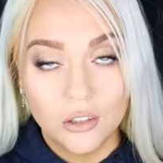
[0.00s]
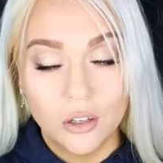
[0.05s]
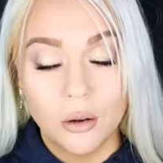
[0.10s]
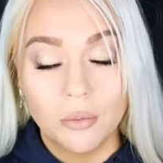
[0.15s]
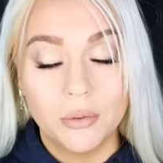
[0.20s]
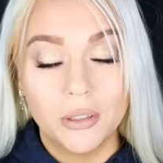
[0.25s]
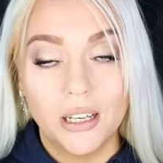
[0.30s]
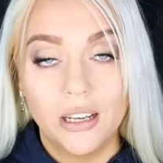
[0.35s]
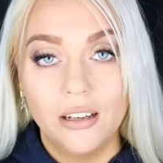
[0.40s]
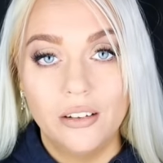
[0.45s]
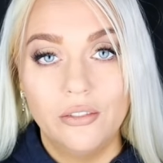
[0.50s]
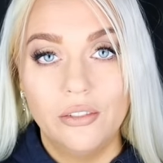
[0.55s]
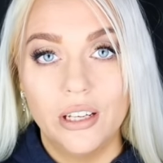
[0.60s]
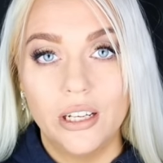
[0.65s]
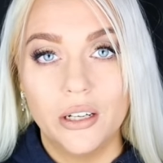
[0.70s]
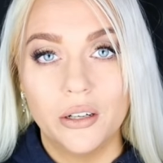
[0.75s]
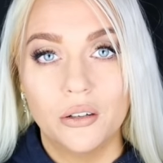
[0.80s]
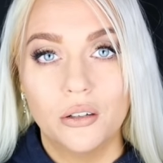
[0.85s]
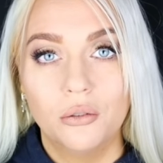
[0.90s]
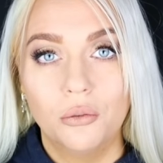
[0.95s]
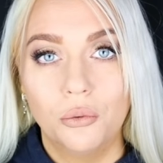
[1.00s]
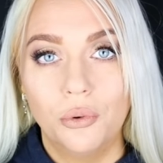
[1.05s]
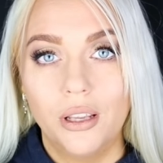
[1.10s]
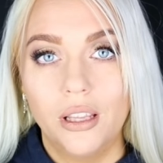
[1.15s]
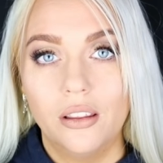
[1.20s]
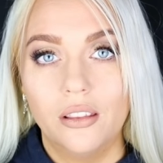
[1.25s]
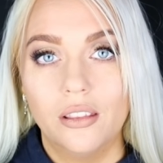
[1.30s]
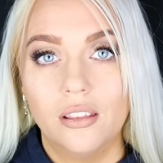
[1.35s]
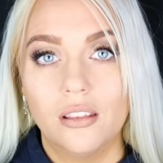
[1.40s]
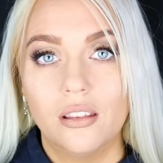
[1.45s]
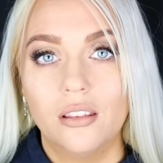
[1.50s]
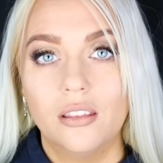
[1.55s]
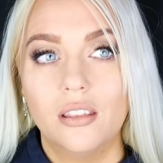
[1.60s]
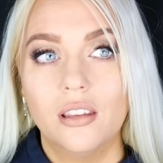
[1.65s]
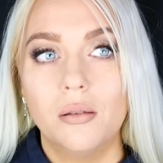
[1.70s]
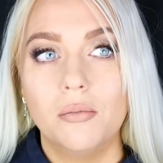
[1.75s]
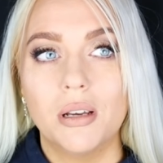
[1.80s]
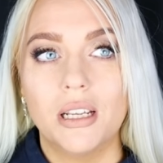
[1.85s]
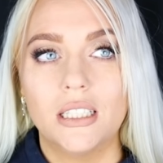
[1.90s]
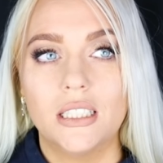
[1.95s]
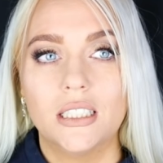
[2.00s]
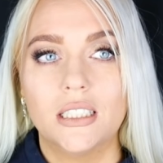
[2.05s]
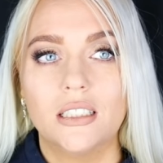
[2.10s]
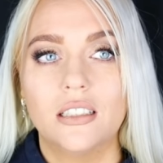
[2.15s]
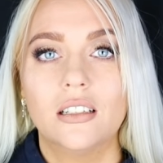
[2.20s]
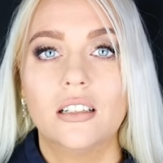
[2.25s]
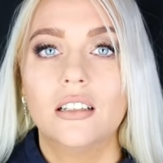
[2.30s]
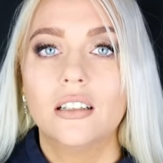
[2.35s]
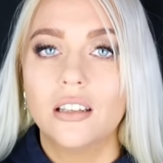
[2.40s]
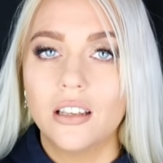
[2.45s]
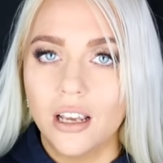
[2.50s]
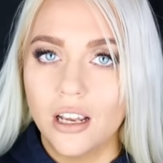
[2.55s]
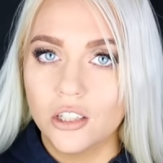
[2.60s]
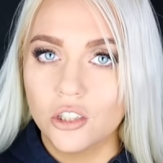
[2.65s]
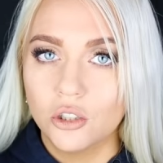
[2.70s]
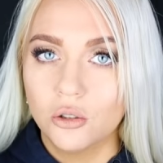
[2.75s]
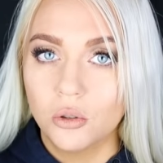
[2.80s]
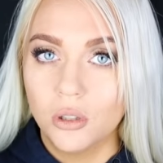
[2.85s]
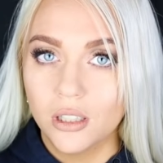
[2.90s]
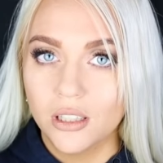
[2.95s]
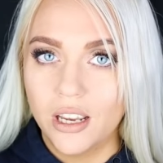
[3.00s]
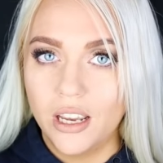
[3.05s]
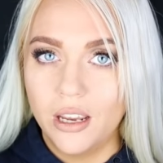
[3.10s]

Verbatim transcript: top 10 video with the best casual